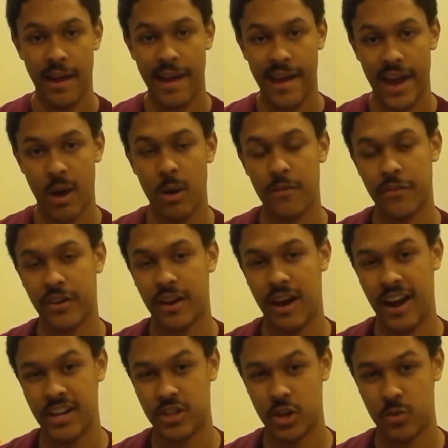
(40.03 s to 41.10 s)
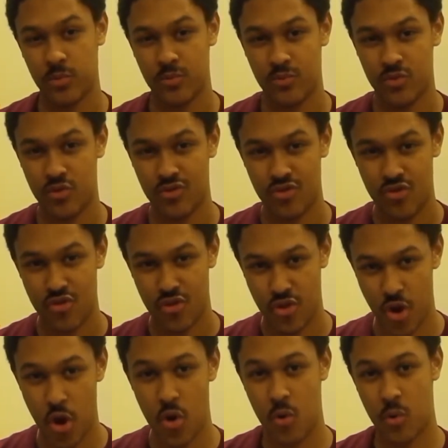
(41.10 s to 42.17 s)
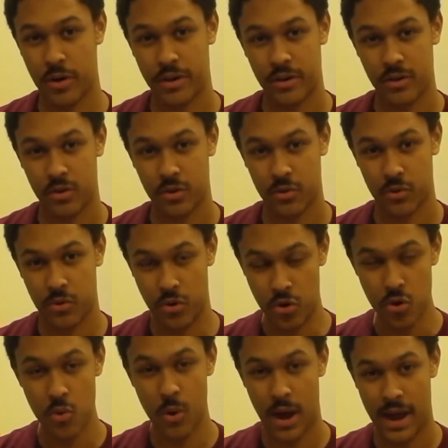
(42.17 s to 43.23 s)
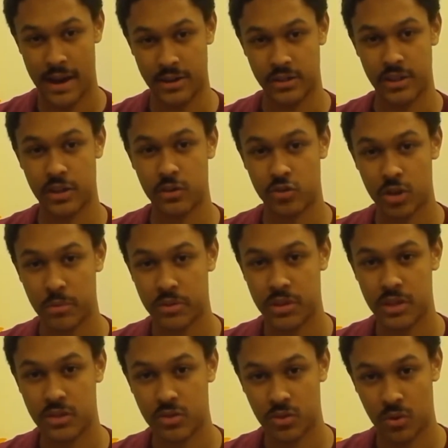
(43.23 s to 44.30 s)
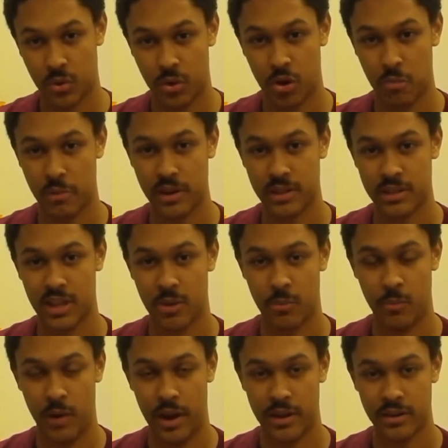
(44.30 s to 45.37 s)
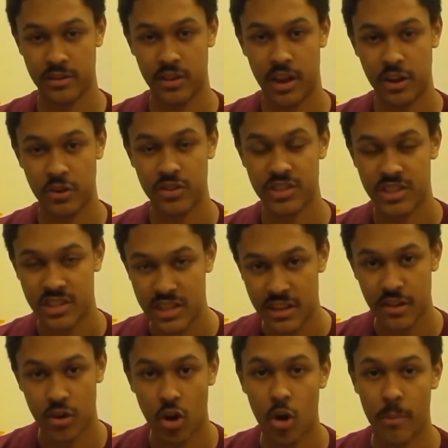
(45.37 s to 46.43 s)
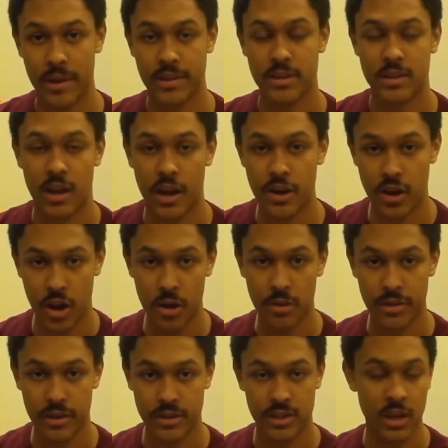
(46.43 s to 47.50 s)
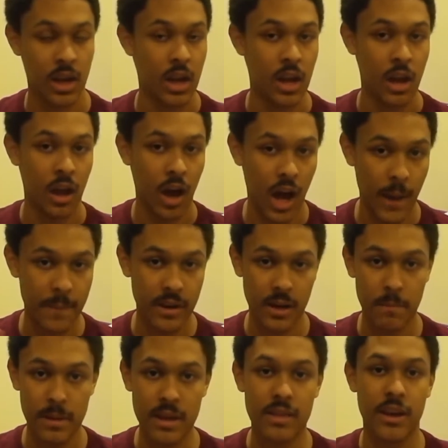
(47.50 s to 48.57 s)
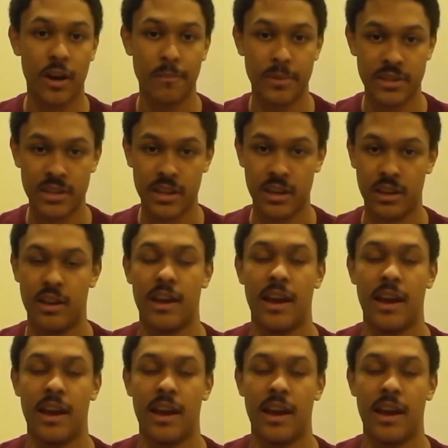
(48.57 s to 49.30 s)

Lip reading: However, I don't know who actually contributed or not, because I couldn't see the comments. I know that I'm Gonna Be There in particular